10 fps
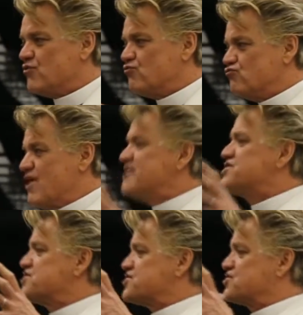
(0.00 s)

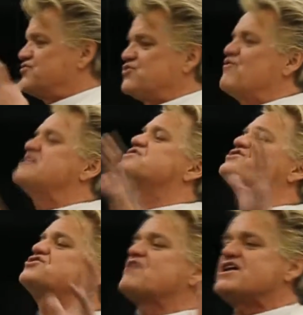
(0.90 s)
The
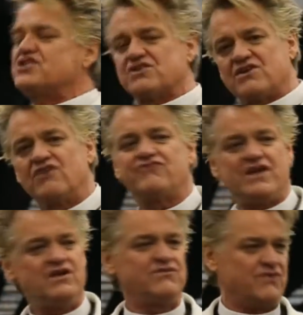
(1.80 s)
registration of
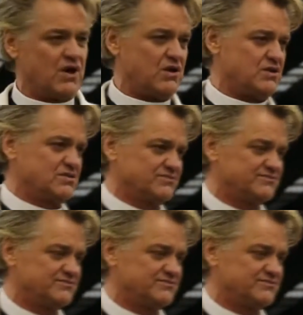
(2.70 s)
evil